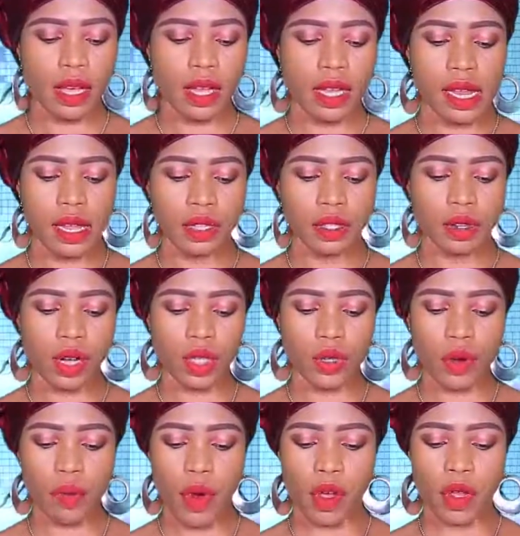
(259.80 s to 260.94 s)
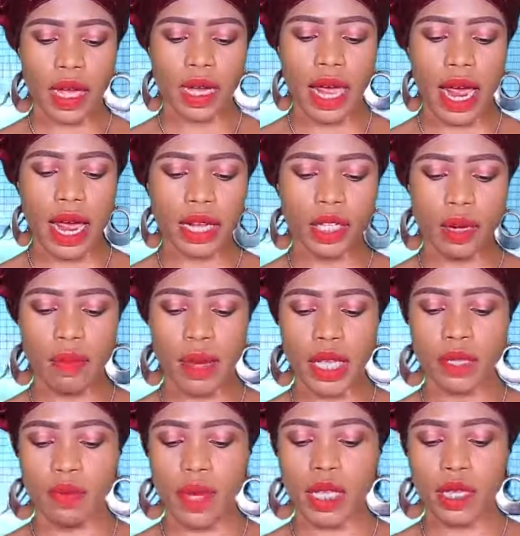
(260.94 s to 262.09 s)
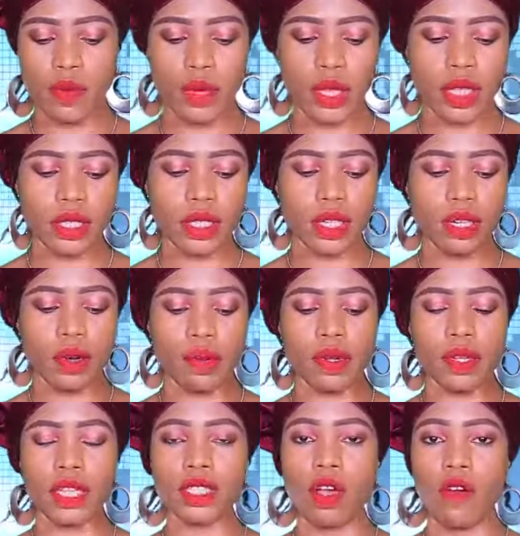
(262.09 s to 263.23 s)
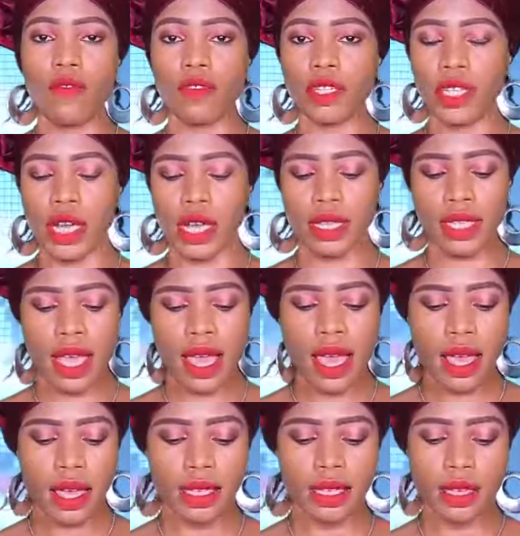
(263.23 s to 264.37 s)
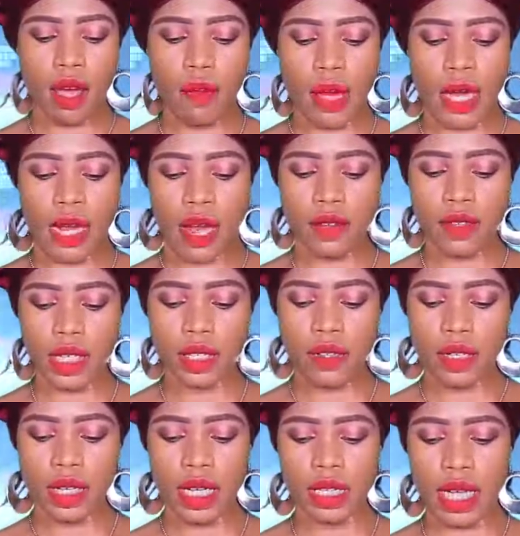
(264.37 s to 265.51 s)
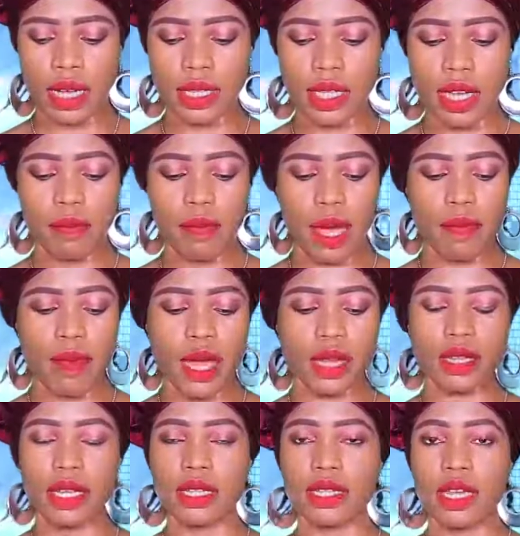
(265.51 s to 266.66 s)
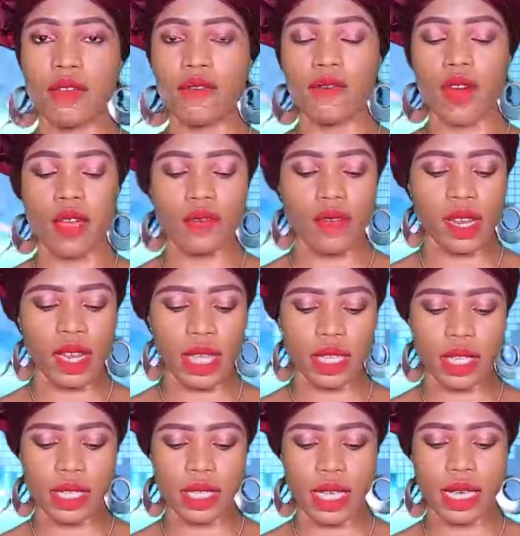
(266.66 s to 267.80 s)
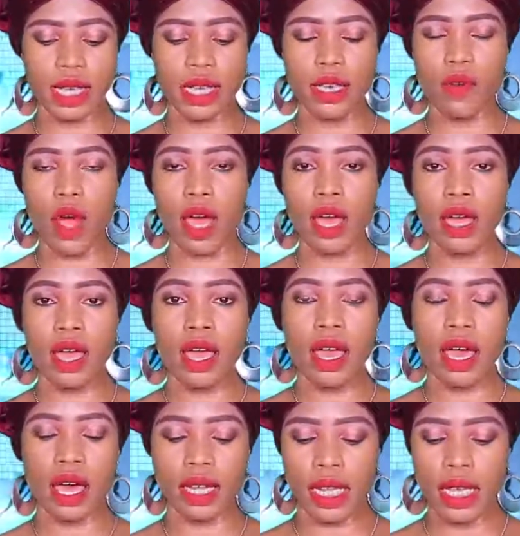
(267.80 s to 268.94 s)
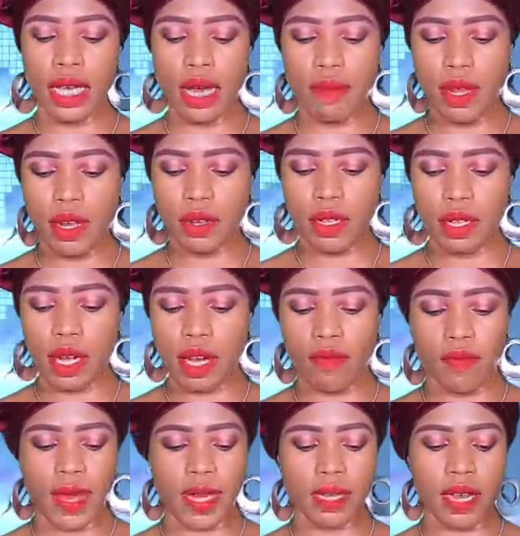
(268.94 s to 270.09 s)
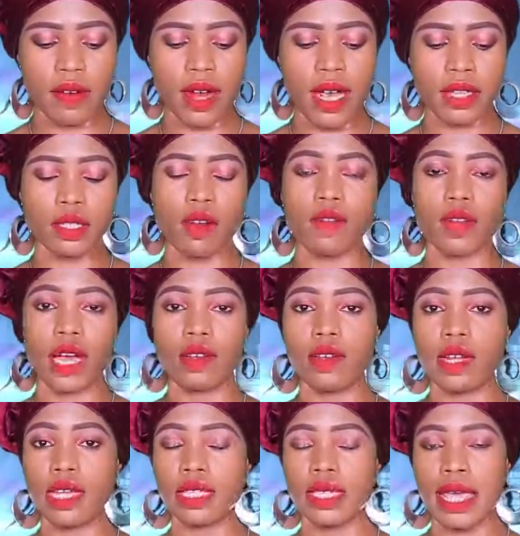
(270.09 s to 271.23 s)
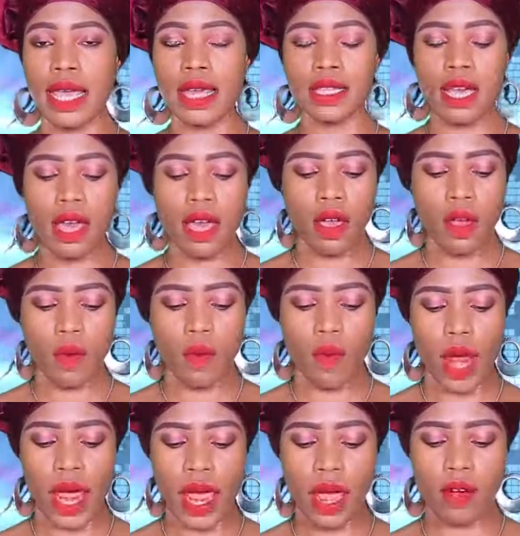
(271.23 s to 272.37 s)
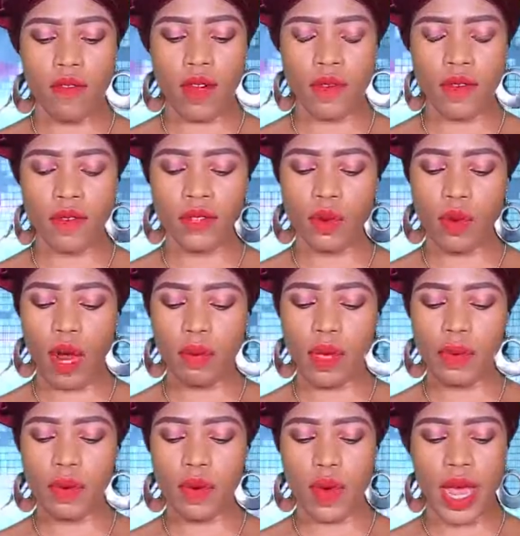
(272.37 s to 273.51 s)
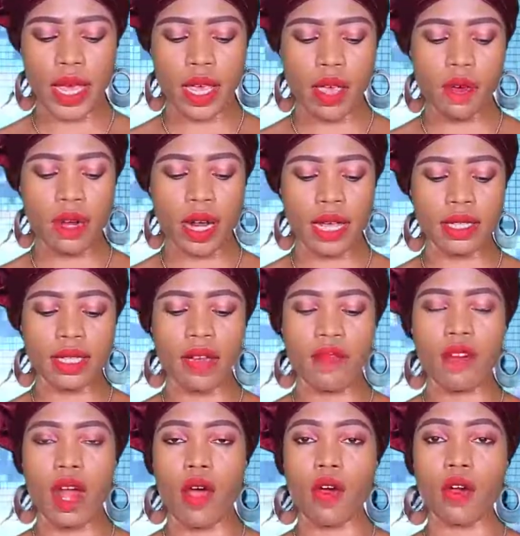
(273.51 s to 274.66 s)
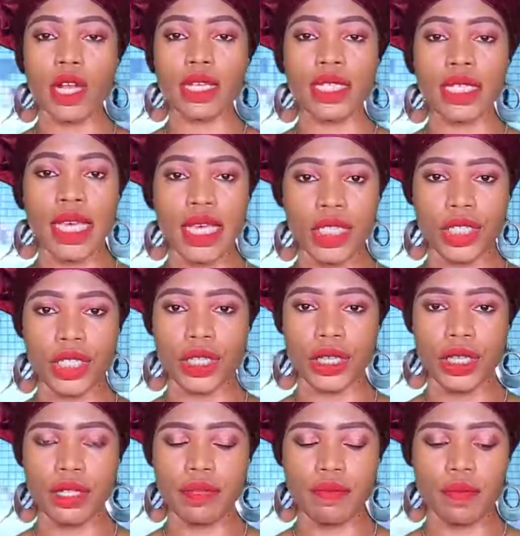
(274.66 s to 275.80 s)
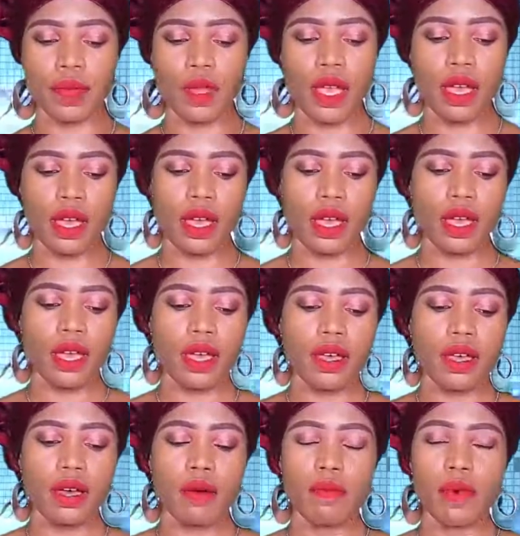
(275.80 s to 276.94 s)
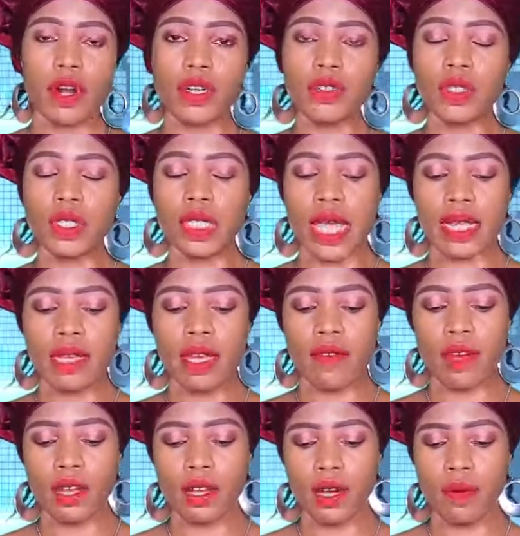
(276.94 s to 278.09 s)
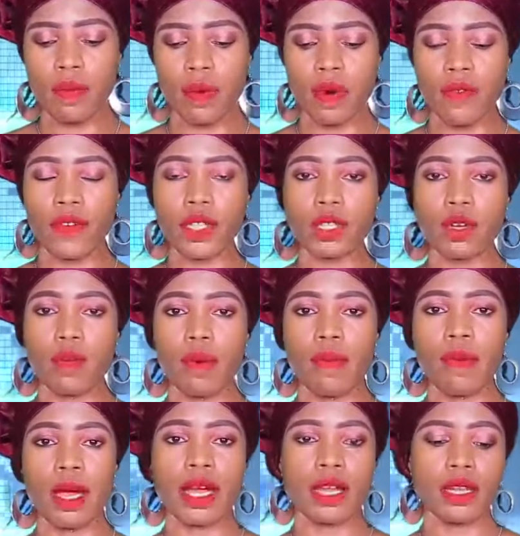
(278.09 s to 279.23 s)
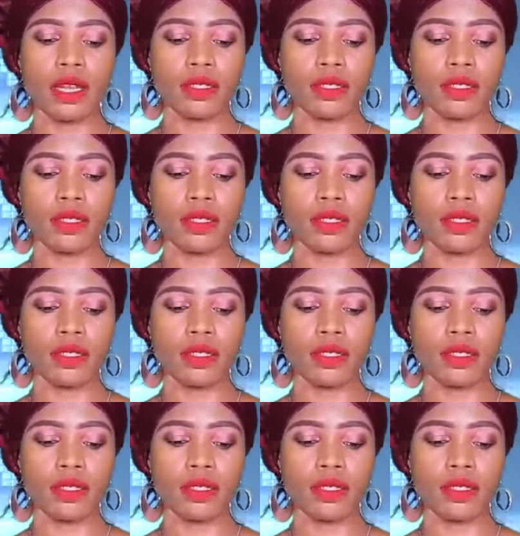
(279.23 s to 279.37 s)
Daily Trust report that the IGP's meeting with the senior police officers is coming after Sunday's attack by bandits in 5 villages in Giwa and Igabi local government areas of Kaduna State, where over 51 people were killed and several others injured. Borno State Governor Professor Babagana